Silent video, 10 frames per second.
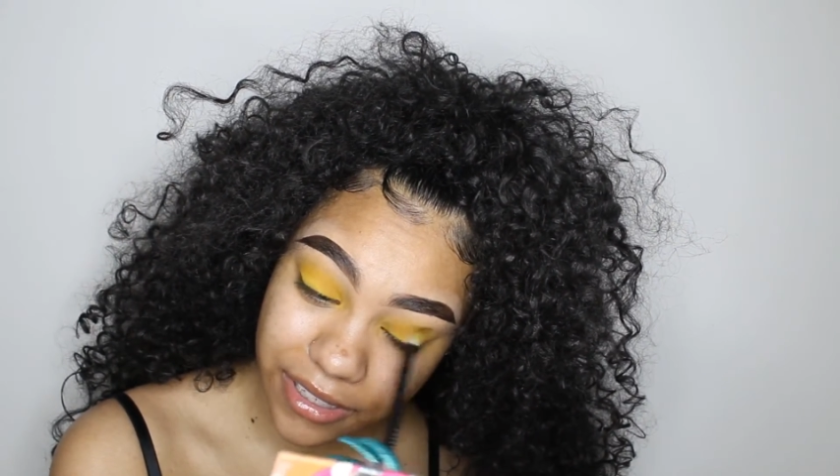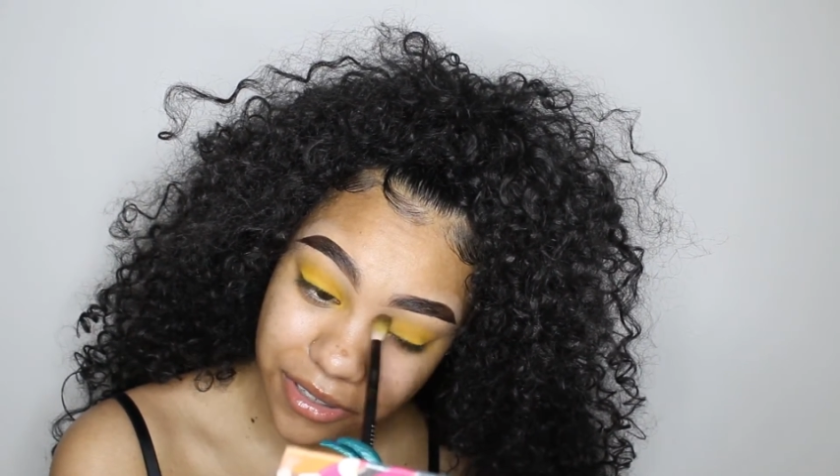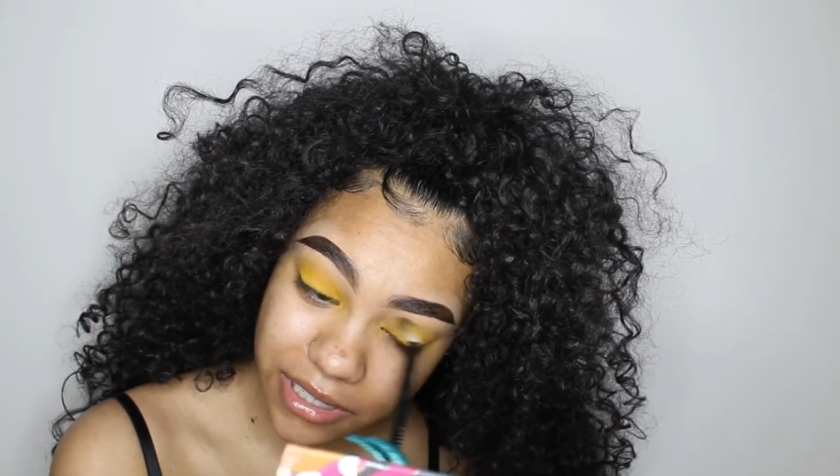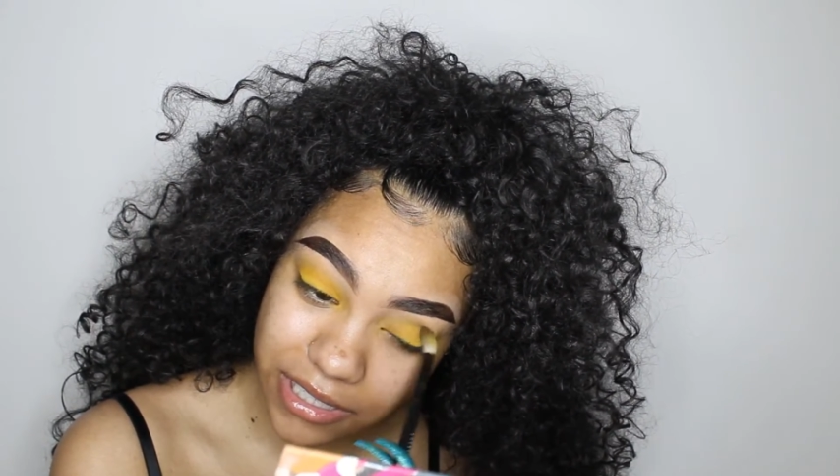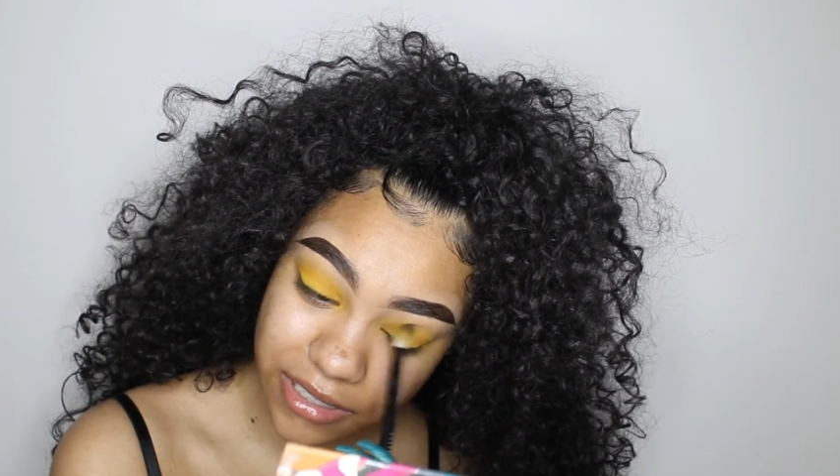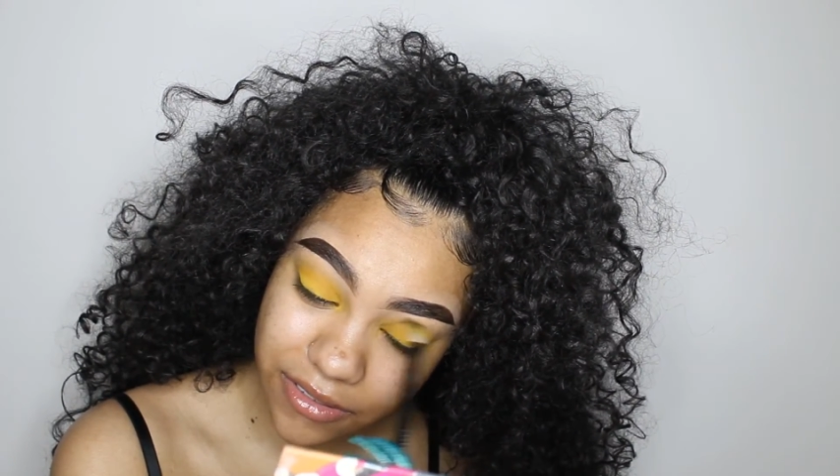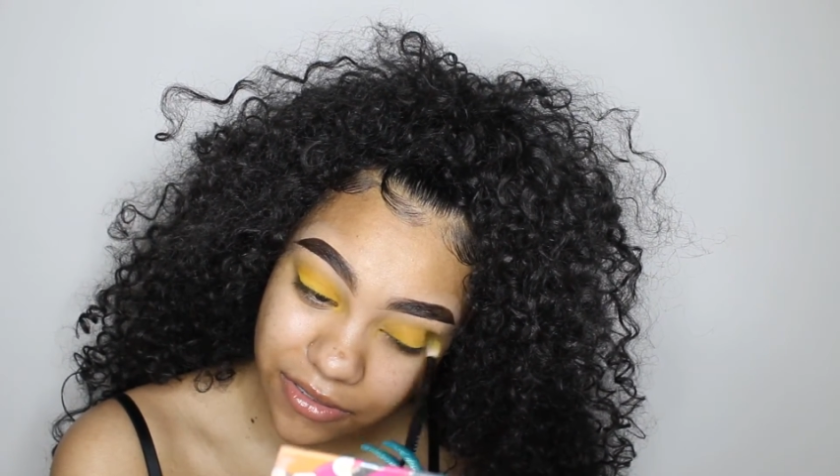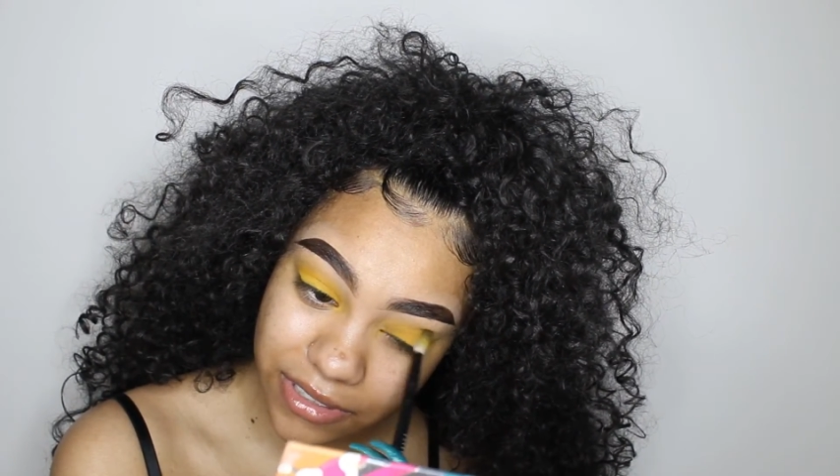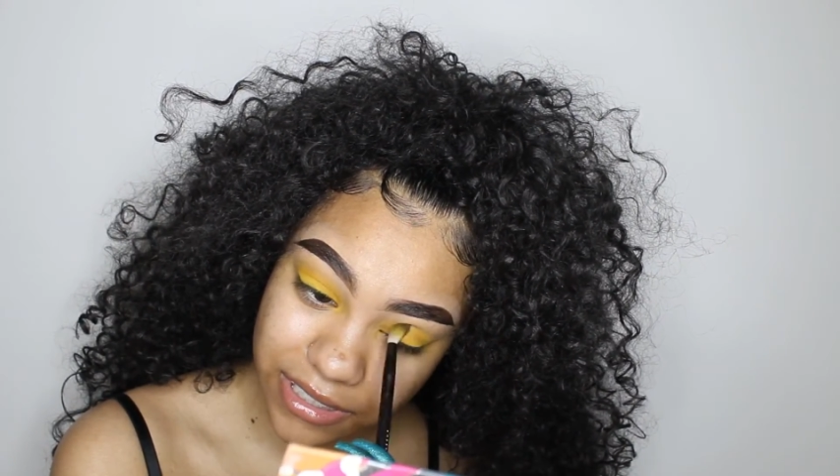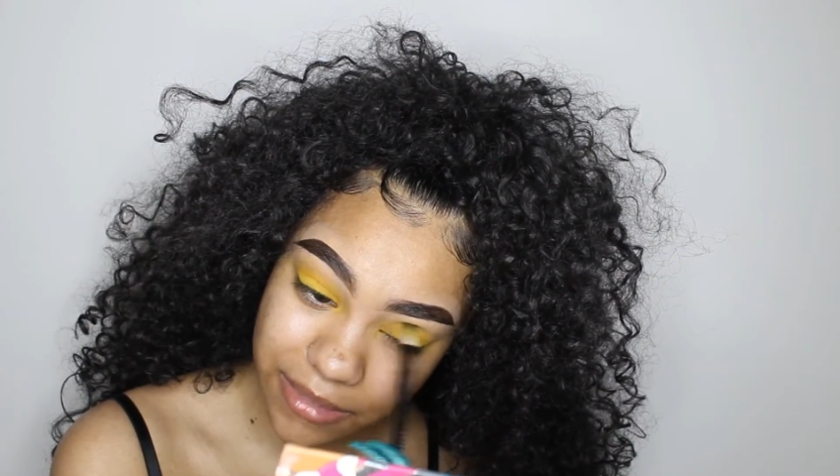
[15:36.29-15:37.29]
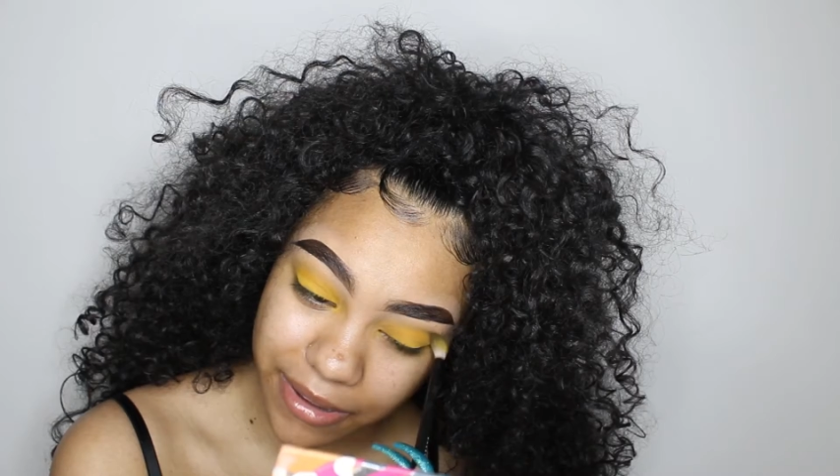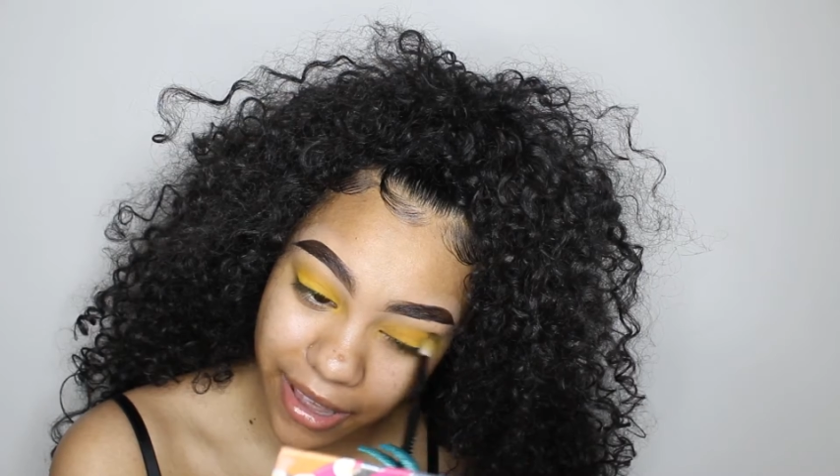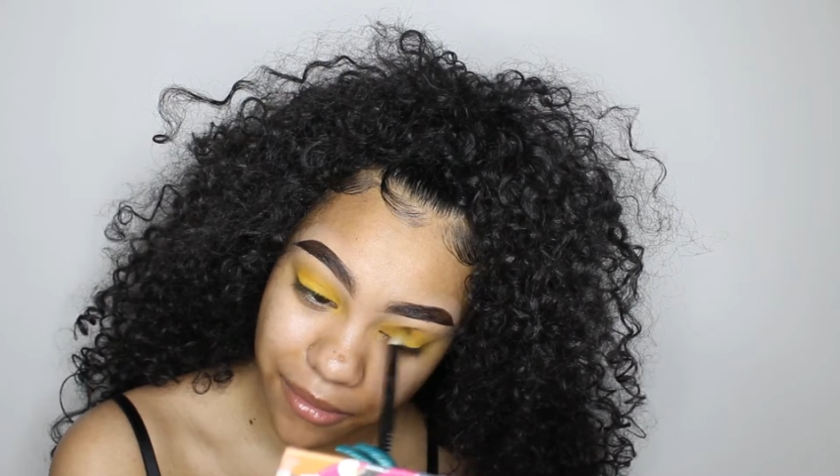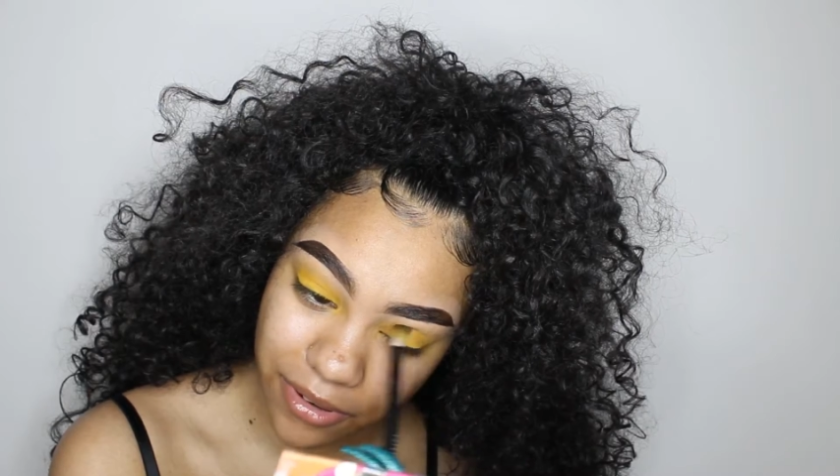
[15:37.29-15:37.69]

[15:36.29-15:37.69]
So just to be able